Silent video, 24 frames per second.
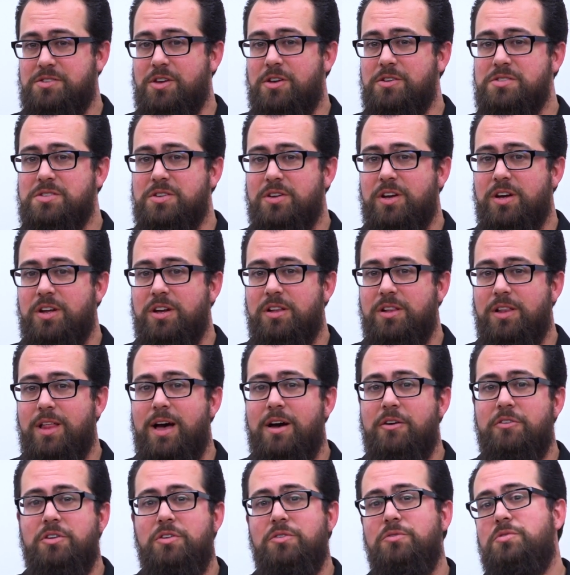is also going to
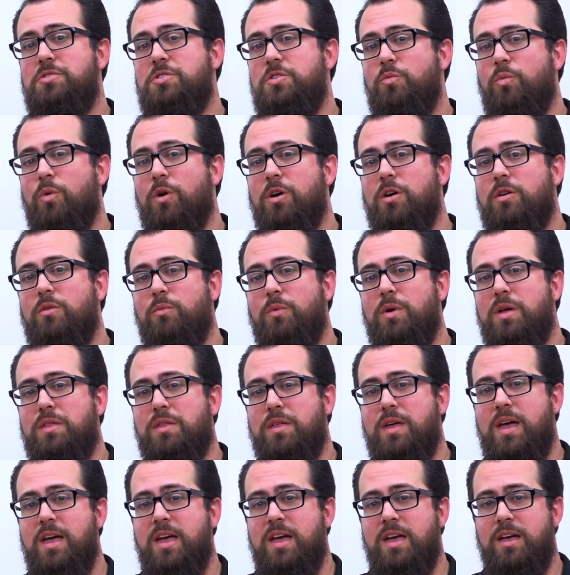allow you to work with
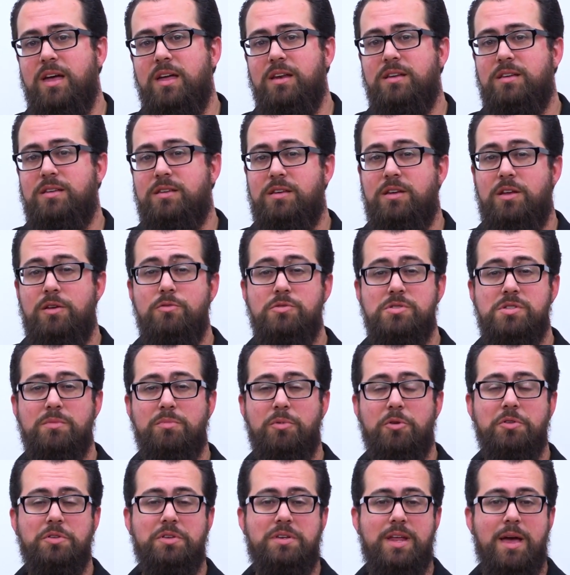a
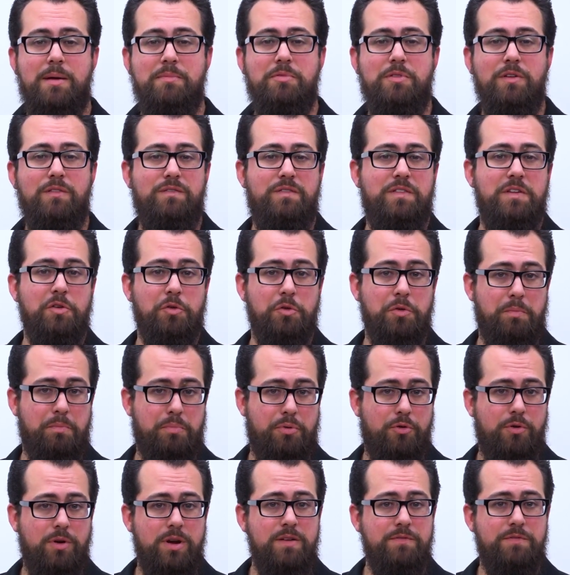usable depth of field
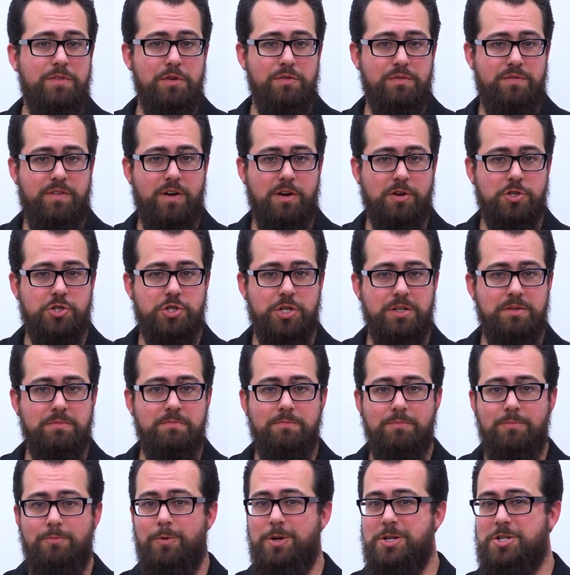preview function,
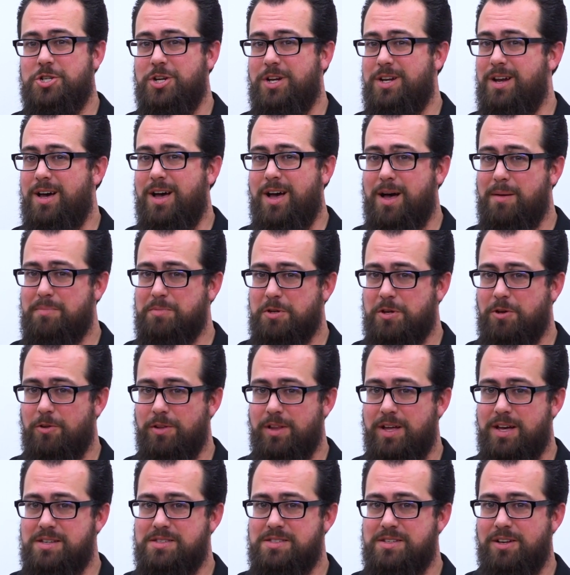which an
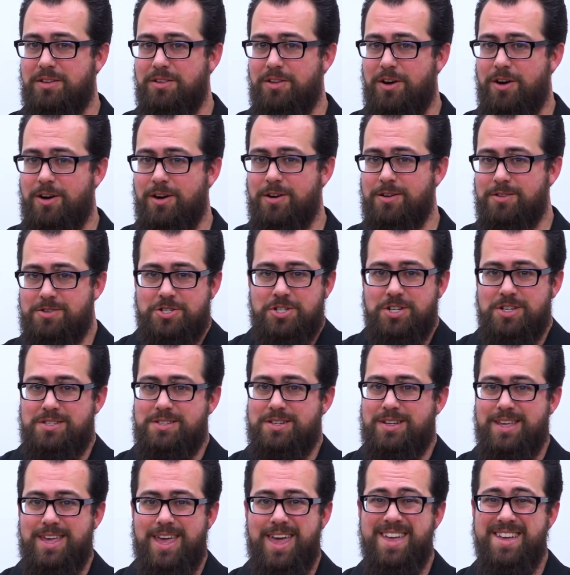optical SLR
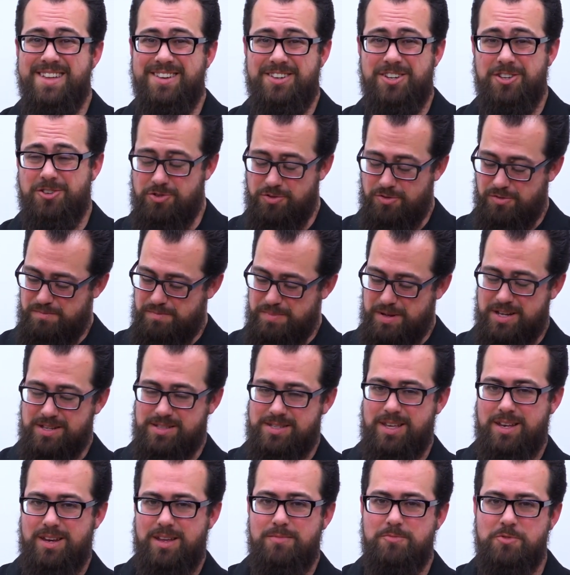just can't do because
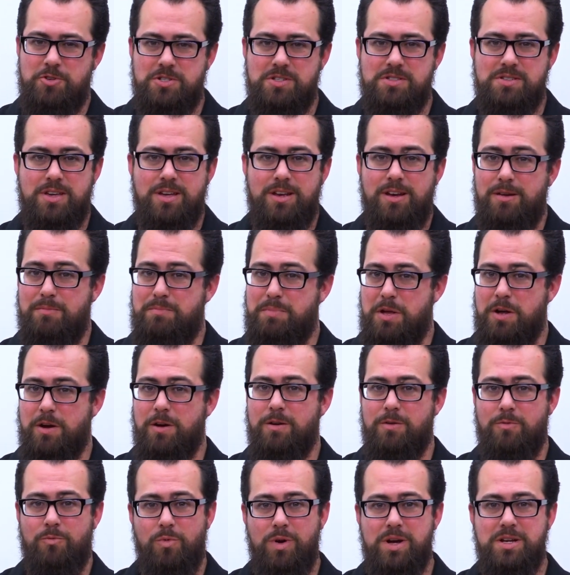that image is going to
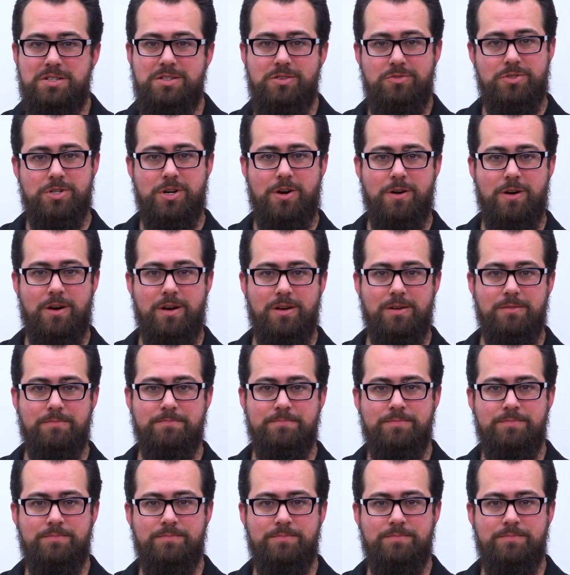appear way too dark.